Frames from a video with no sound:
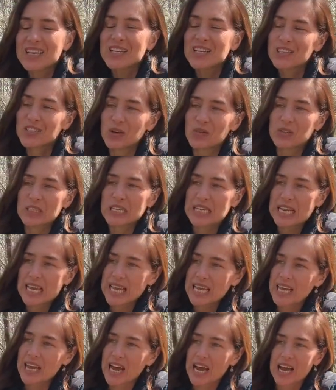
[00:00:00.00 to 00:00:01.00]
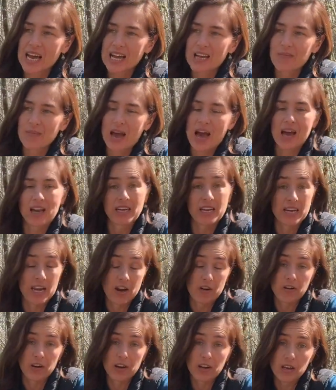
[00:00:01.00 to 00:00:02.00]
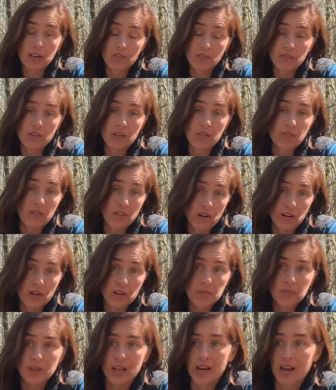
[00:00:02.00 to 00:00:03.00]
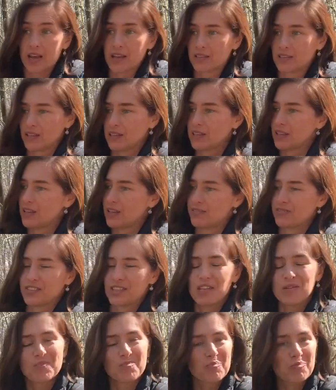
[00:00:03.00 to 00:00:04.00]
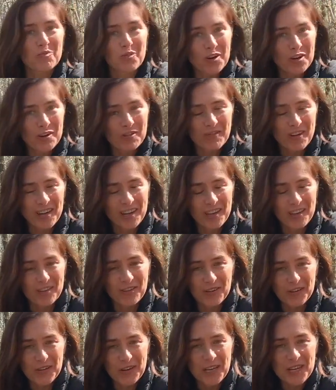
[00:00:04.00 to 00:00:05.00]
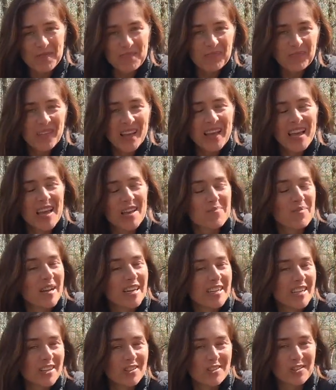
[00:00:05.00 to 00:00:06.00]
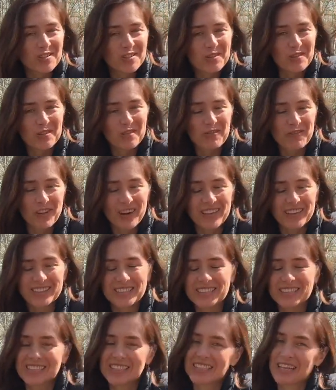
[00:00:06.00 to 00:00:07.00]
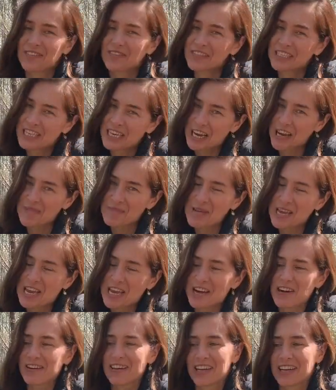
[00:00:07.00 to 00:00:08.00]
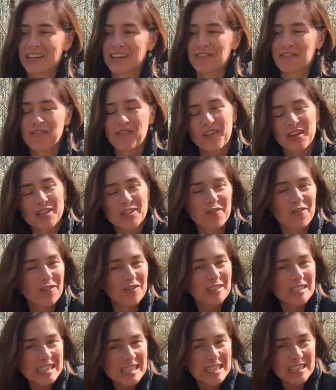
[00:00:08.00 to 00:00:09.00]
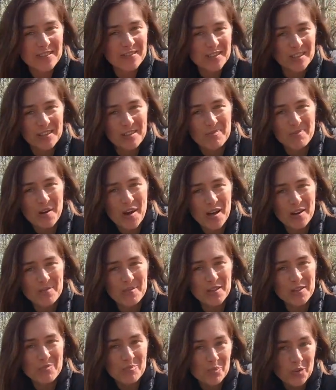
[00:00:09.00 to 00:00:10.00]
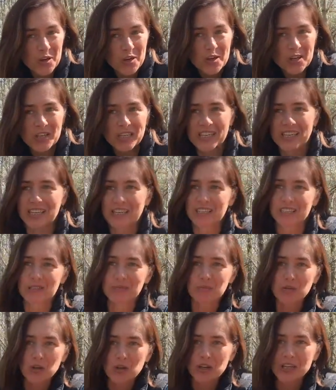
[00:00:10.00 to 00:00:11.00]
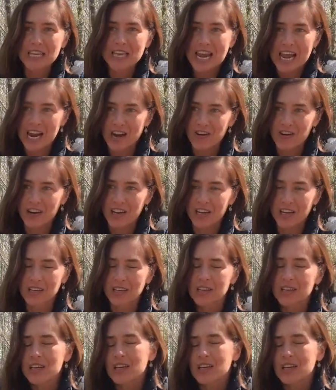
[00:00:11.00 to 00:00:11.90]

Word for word: So today I'm at an area of the farm that has a lovely brook running through it. And my nature school friends love to come here and fish for leaves at the bottom of the brook and explore the area